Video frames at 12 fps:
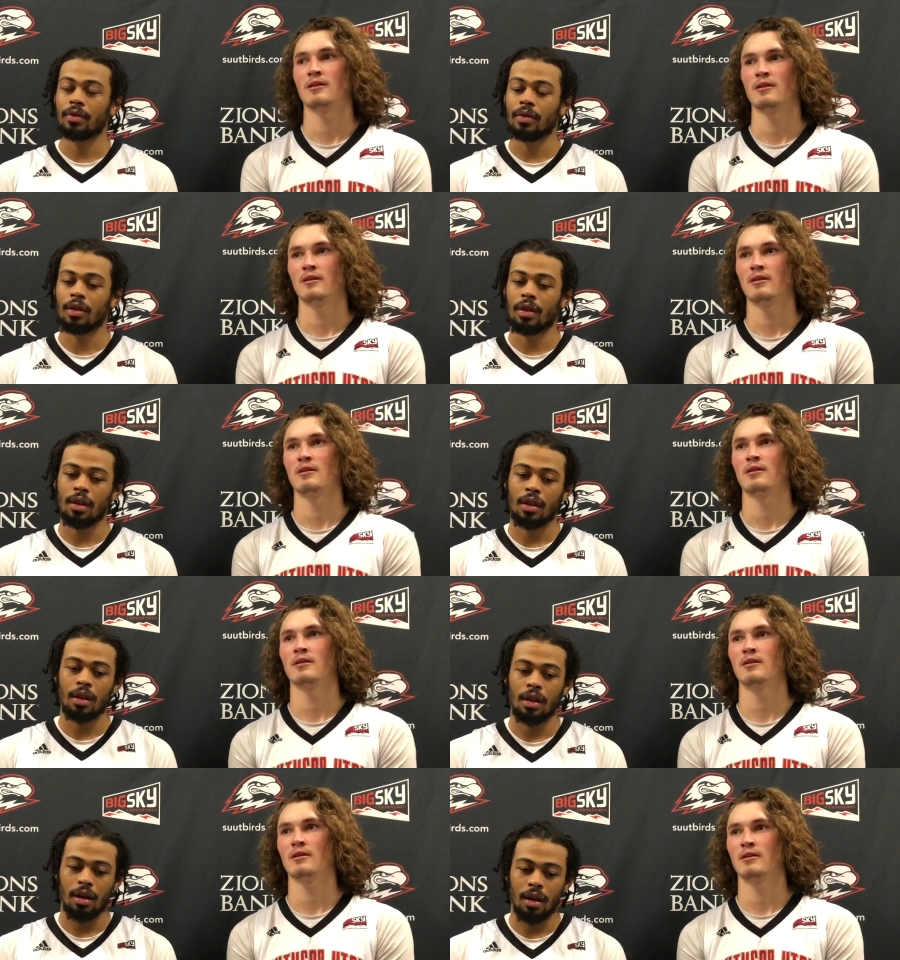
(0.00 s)
Speaker 1: through it?
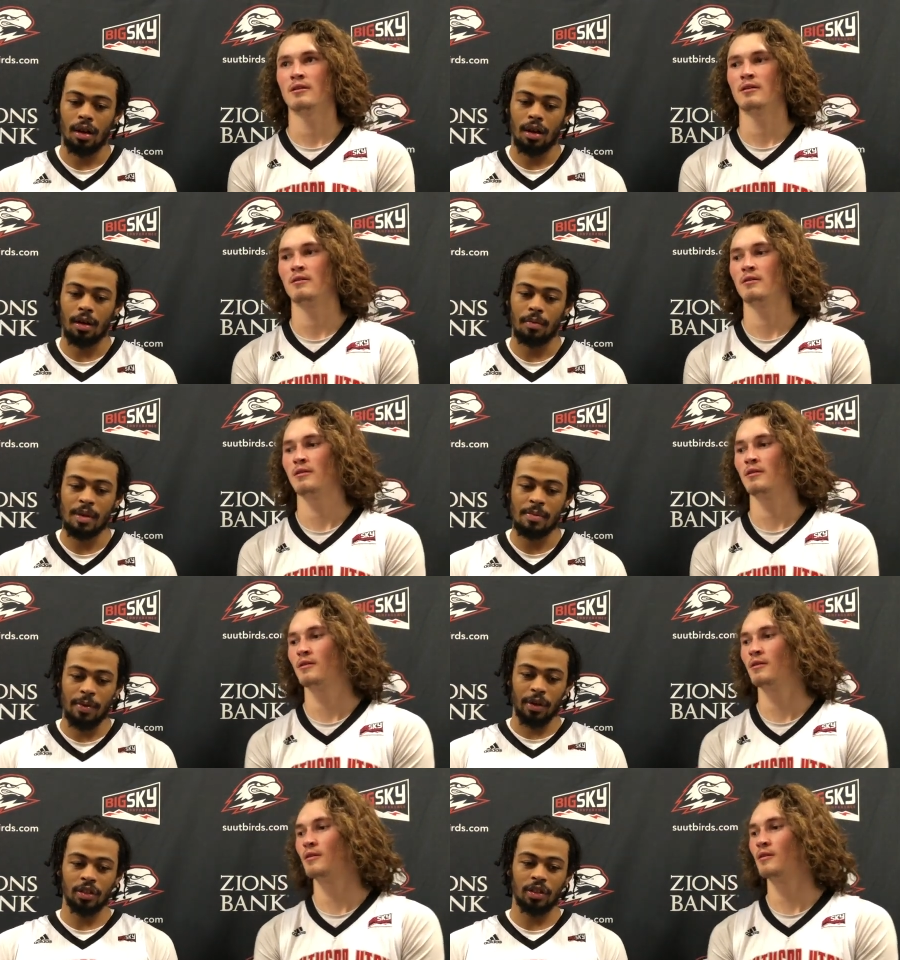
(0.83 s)
Uh, me
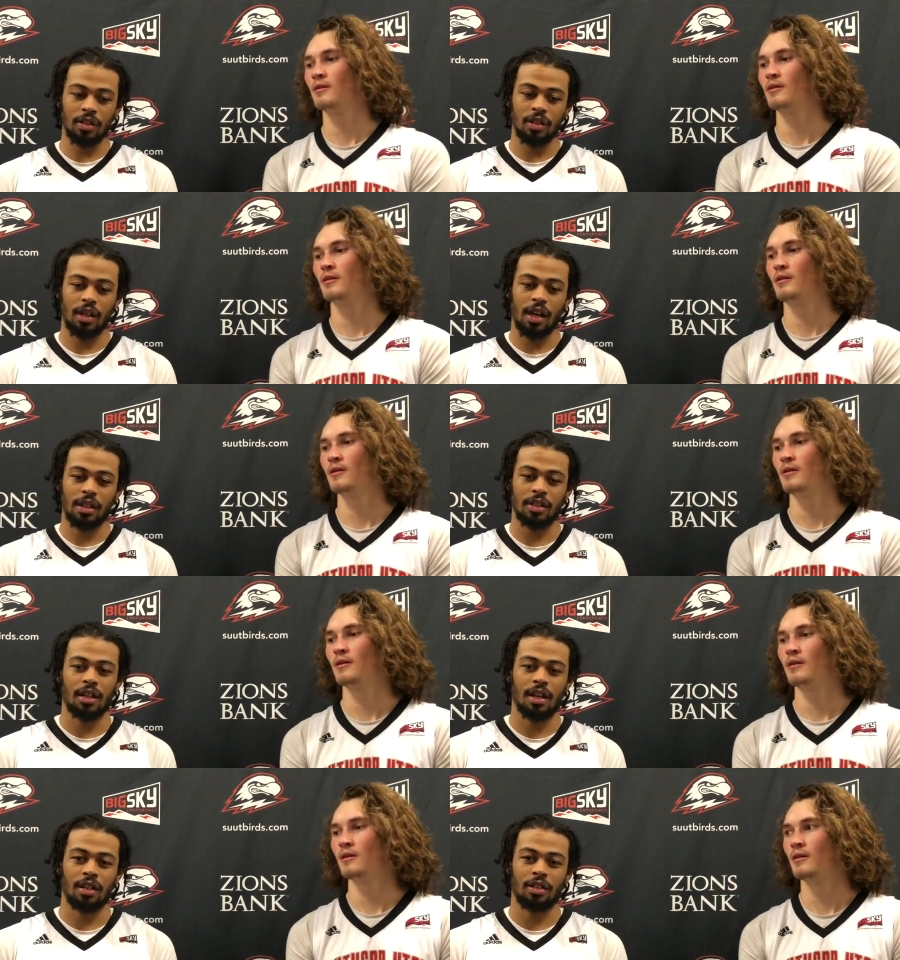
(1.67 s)
personally, I
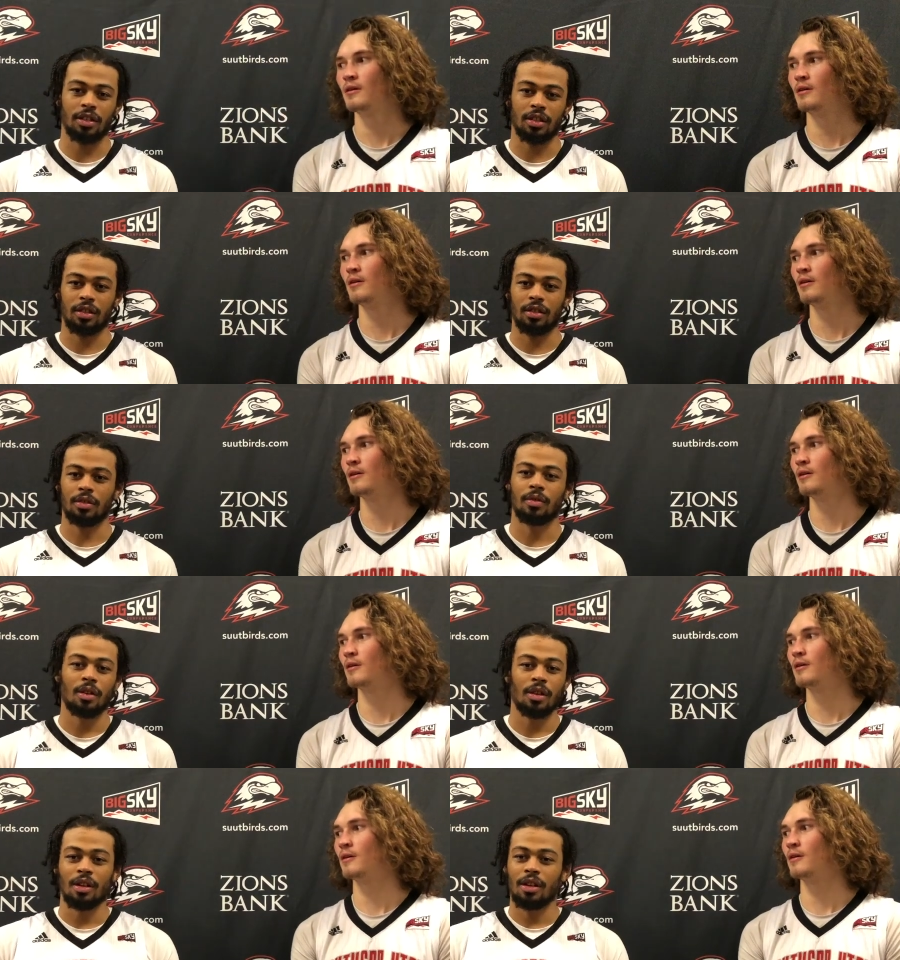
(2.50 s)
just kind of just
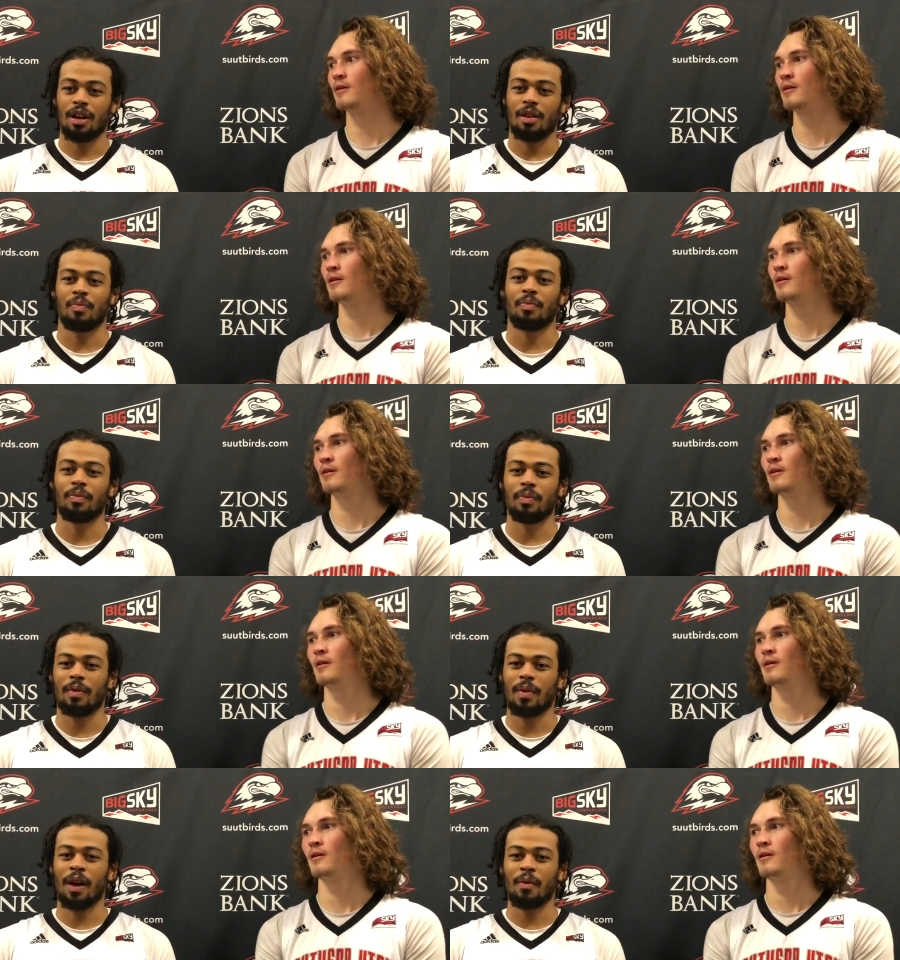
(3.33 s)

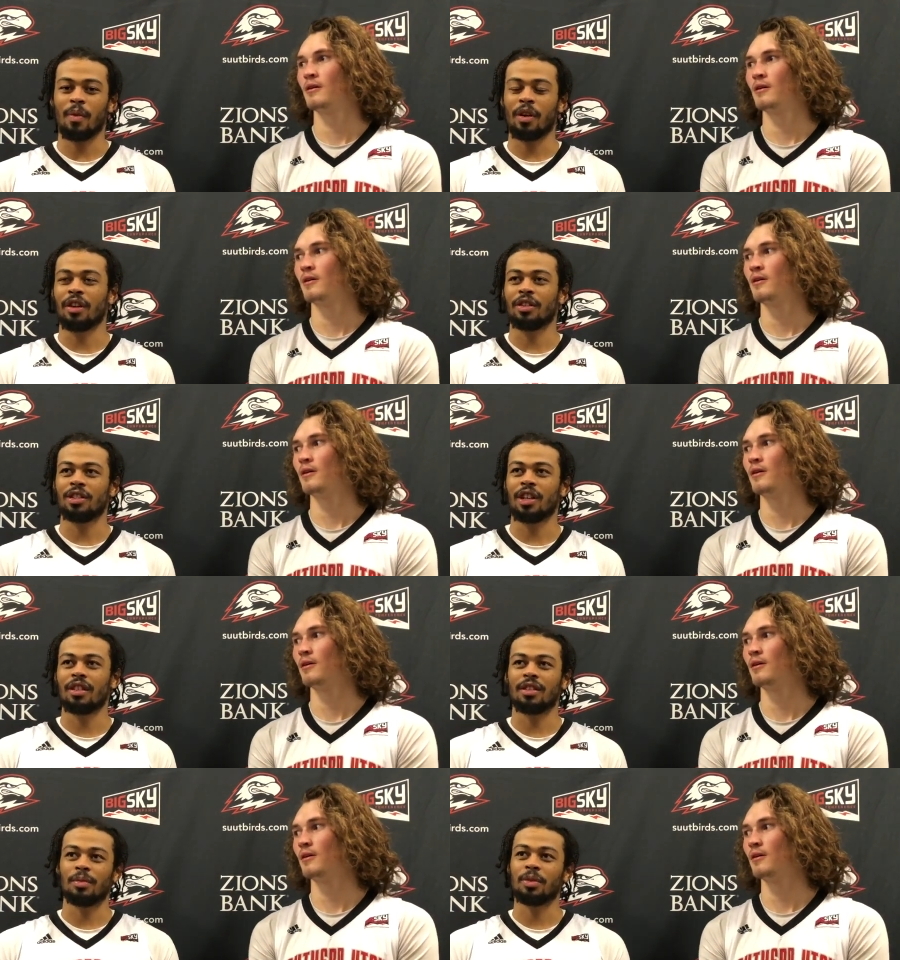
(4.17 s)
I work on the
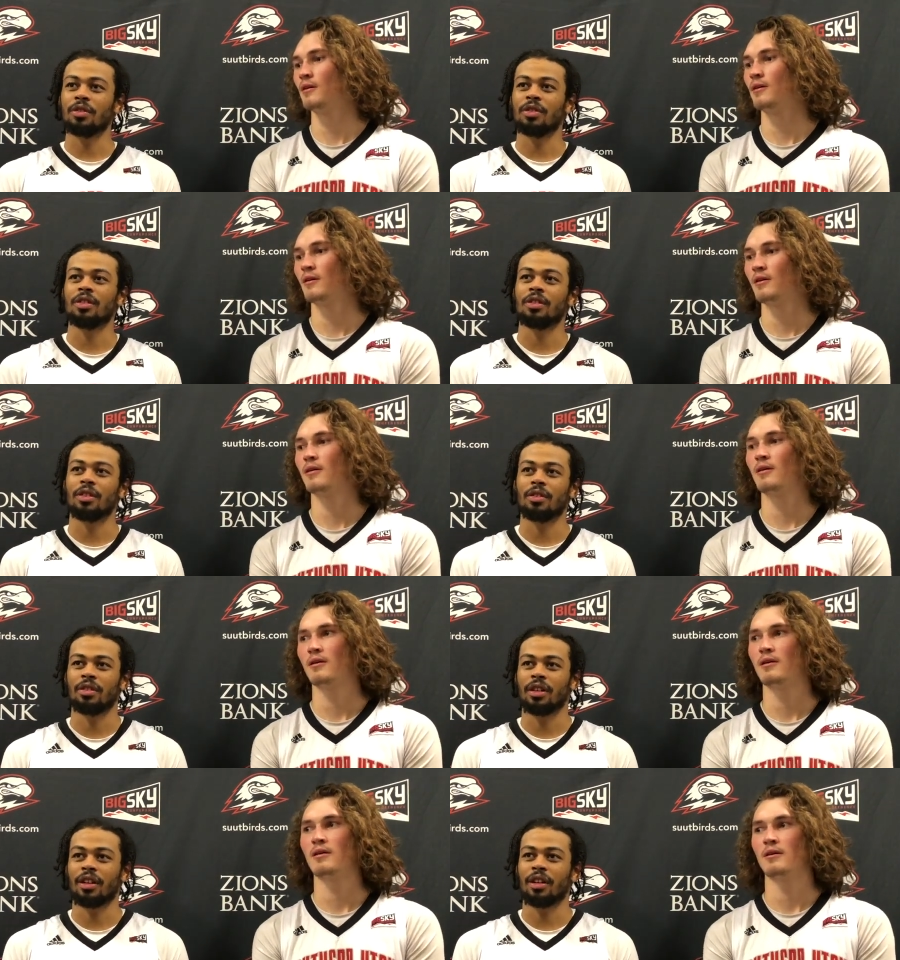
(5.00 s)
shots that I'm shooting, so
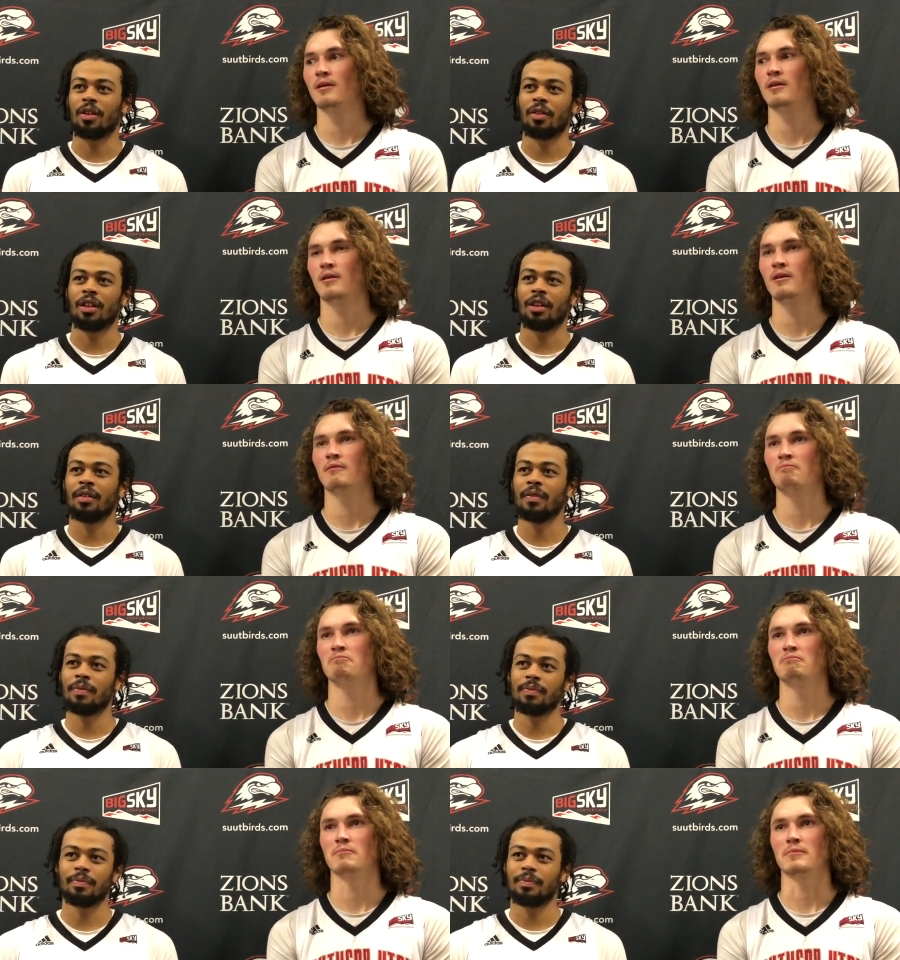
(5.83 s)
they're gonna go in.
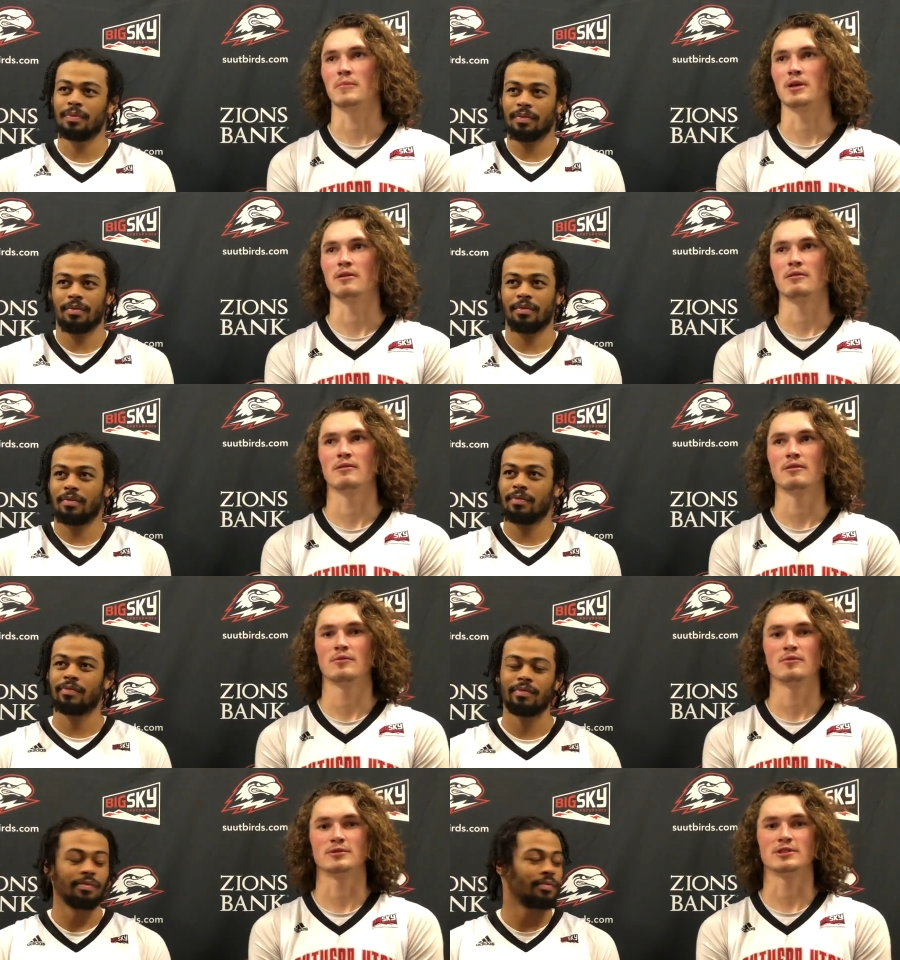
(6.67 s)

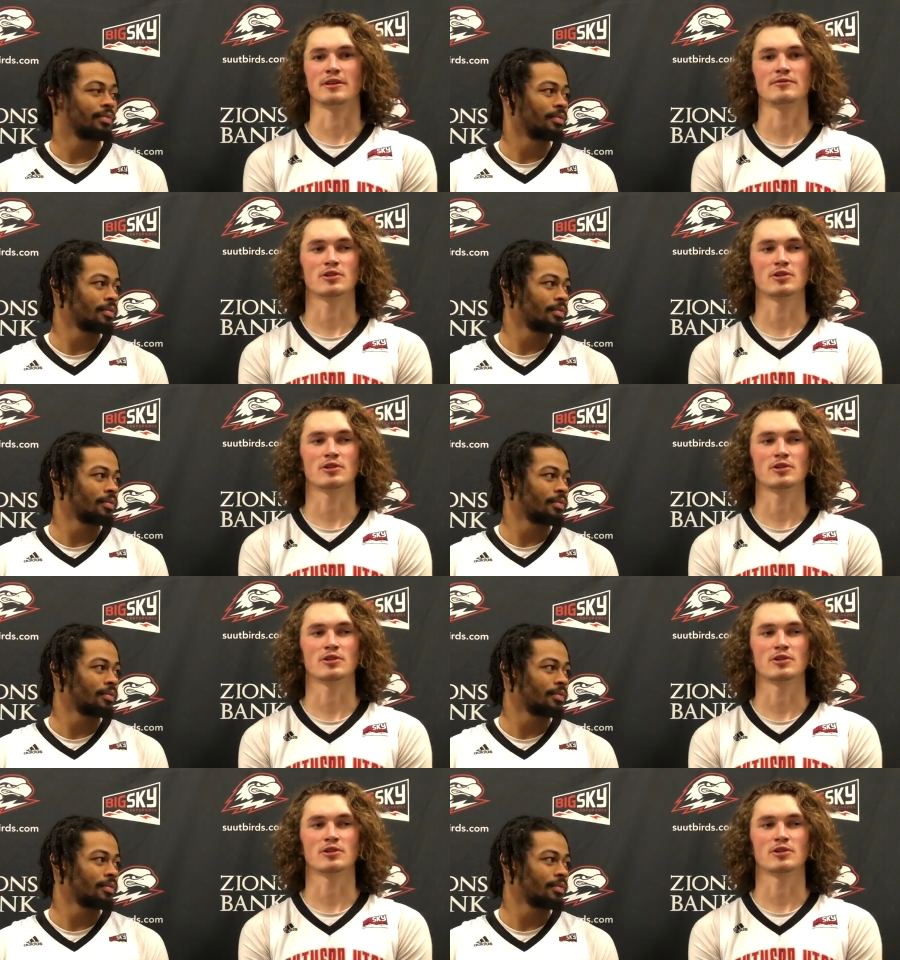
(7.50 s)
We just have